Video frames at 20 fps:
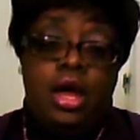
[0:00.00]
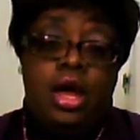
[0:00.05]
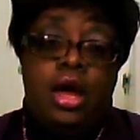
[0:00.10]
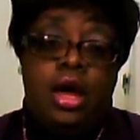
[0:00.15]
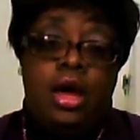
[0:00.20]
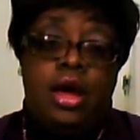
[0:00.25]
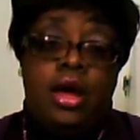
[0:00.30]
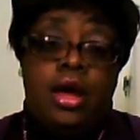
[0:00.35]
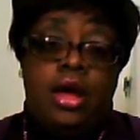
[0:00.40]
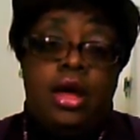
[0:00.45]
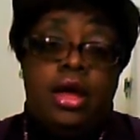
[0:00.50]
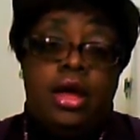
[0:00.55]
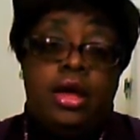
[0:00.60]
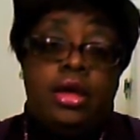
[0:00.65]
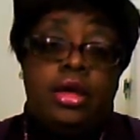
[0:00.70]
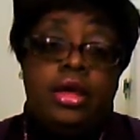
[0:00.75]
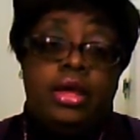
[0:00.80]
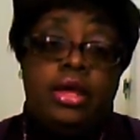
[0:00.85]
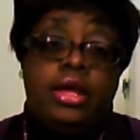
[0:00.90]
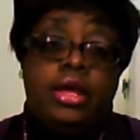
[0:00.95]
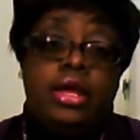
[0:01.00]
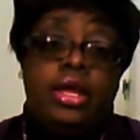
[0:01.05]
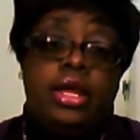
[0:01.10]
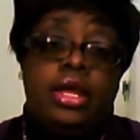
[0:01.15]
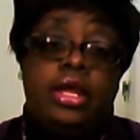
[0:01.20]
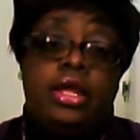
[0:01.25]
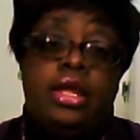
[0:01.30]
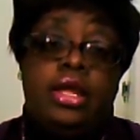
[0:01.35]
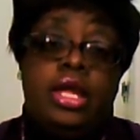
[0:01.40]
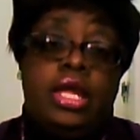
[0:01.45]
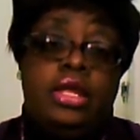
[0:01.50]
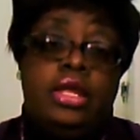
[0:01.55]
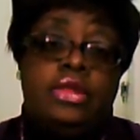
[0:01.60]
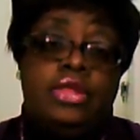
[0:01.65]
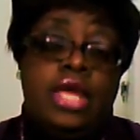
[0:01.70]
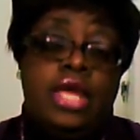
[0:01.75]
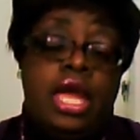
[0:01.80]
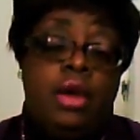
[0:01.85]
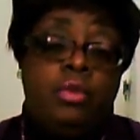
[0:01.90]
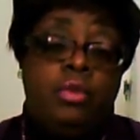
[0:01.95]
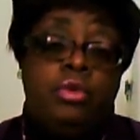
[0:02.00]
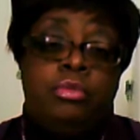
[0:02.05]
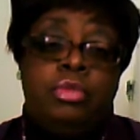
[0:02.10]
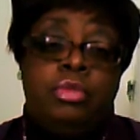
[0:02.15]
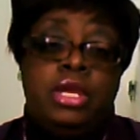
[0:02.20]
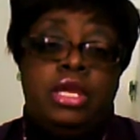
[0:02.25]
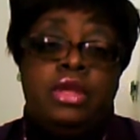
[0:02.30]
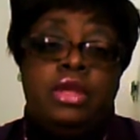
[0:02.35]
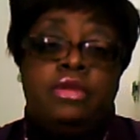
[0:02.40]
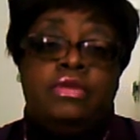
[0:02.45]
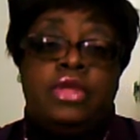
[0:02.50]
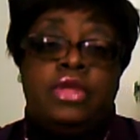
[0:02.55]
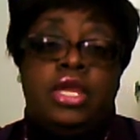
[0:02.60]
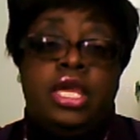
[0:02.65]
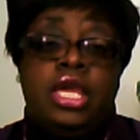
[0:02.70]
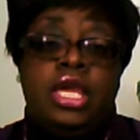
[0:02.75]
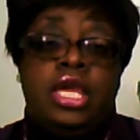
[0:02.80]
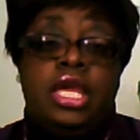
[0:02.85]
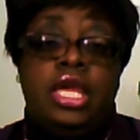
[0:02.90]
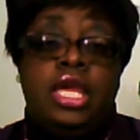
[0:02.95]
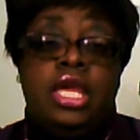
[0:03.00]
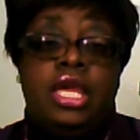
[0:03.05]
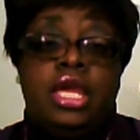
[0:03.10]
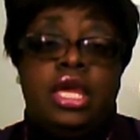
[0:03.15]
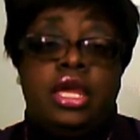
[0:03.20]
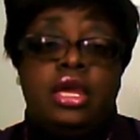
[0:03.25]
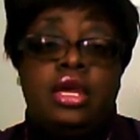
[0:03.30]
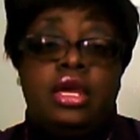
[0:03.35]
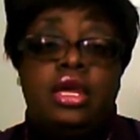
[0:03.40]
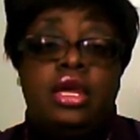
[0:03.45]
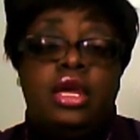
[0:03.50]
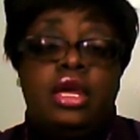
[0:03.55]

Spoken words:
That would be the key